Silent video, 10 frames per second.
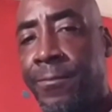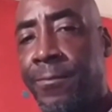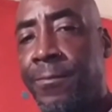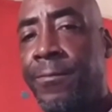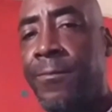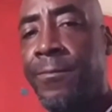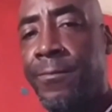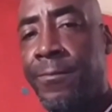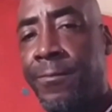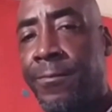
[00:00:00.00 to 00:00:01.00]

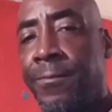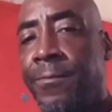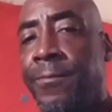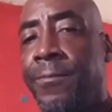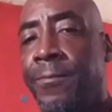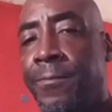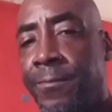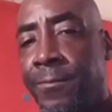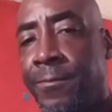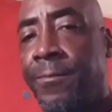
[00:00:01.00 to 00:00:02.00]

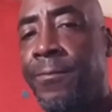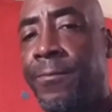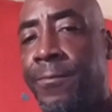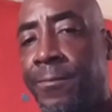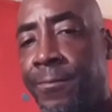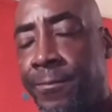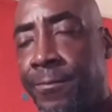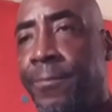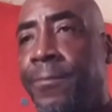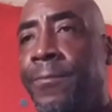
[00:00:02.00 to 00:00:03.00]

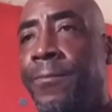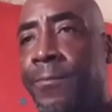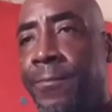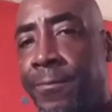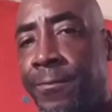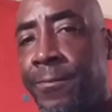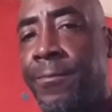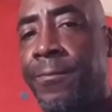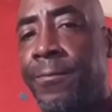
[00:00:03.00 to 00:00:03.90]
This person isn't speaking.